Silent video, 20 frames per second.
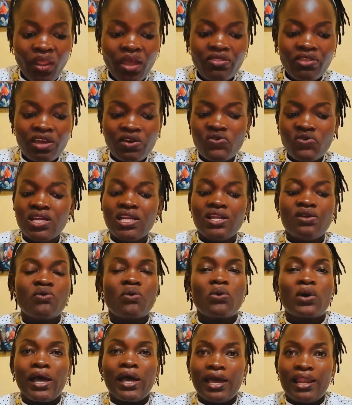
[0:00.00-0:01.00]
they really
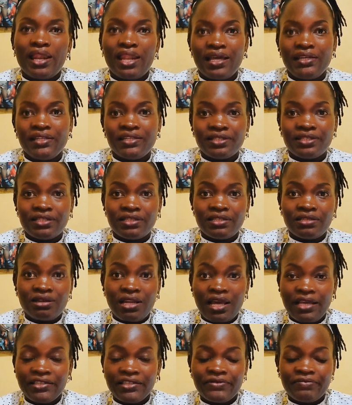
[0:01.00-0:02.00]
require
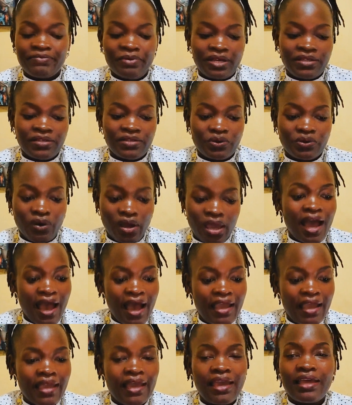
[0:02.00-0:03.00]
large space.
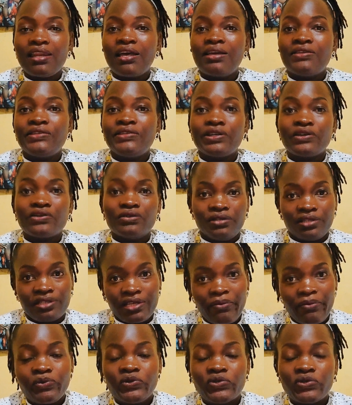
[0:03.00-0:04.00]
High energy
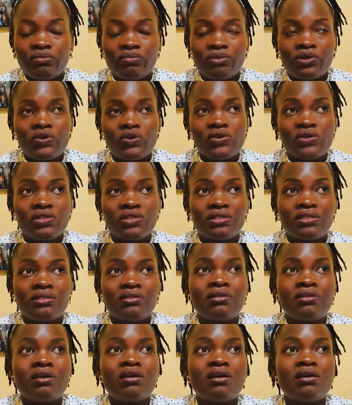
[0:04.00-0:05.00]
consumption because